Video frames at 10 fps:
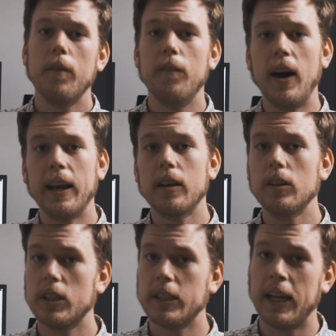one
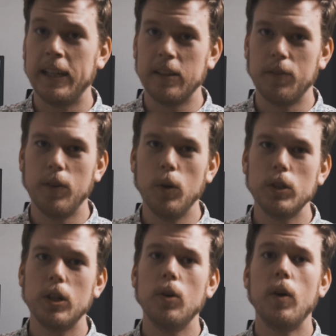containing the
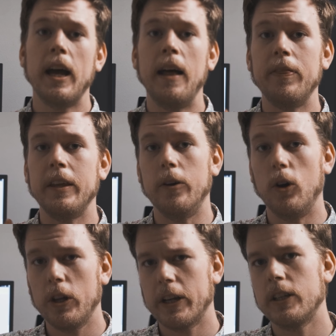photo and the
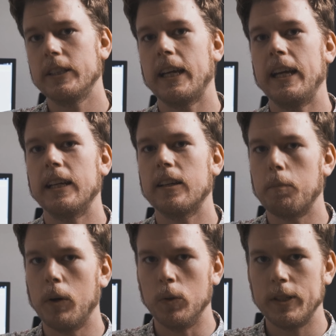other containing the
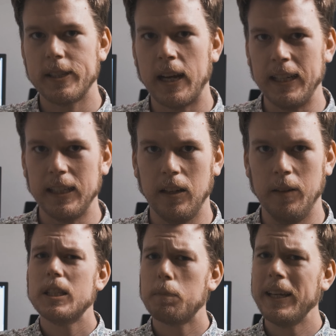post title.
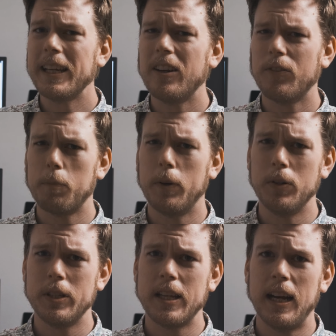Speaking of the
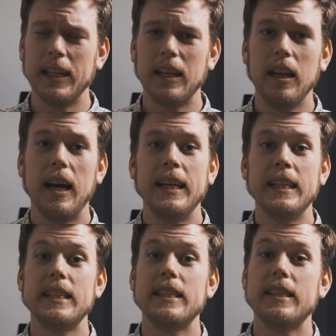post title,
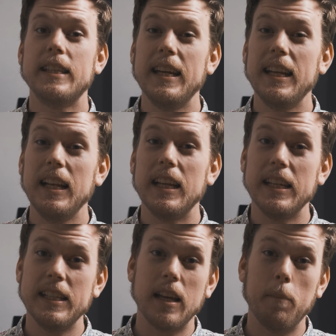it still
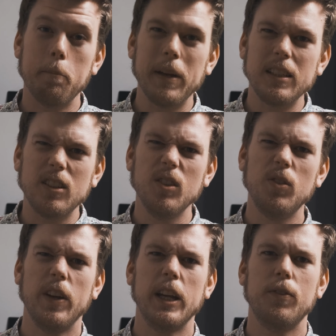is a bit too
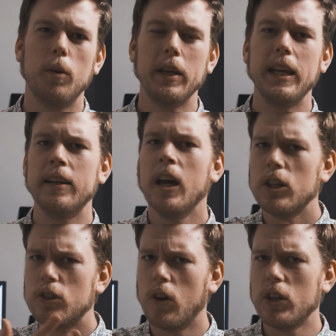thick for me and
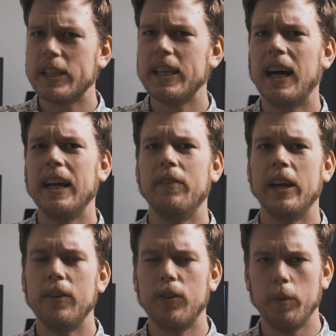draws the eye
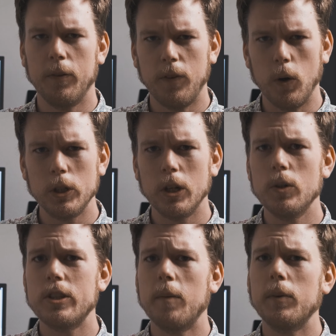away from the photo,
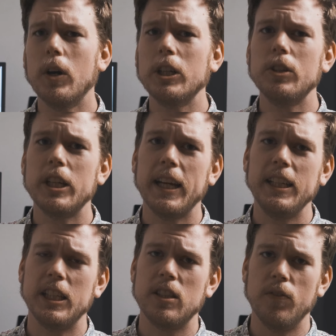so I'm going to
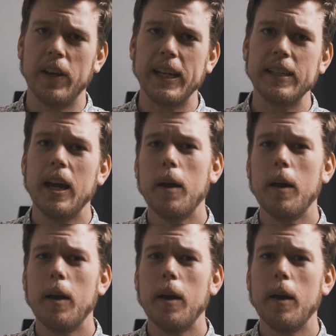change its weight,